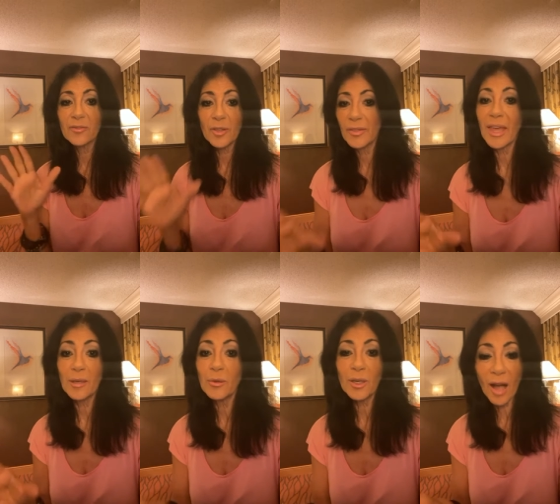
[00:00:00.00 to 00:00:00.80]
for they
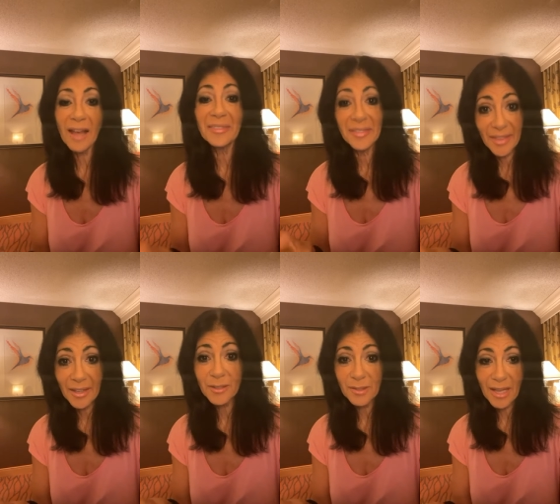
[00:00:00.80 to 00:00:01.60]
were on
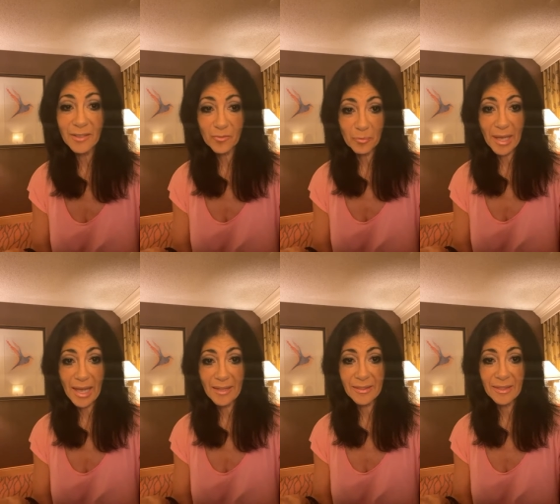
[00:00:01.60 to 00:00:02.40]
their life
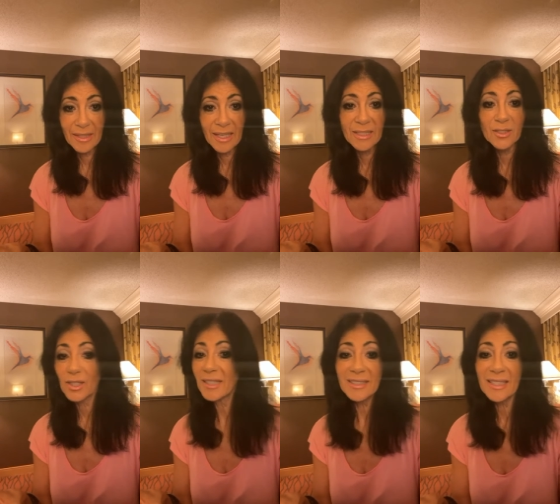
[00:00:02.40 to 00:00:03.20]
path
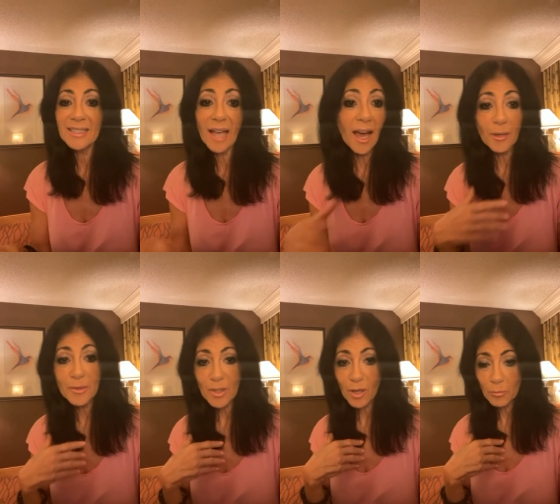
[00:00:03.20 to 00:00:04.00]
just as I
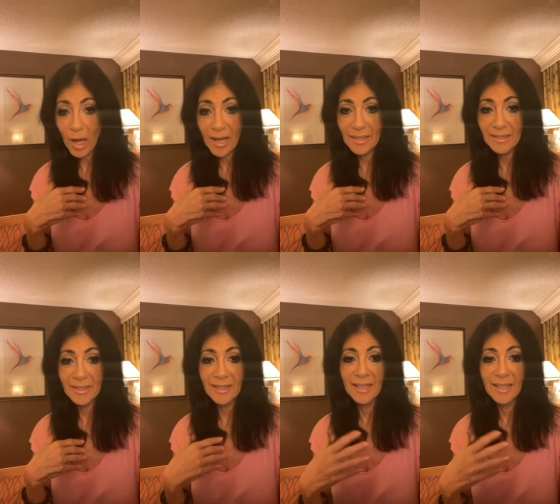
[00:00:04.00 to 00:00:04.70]
was on mine.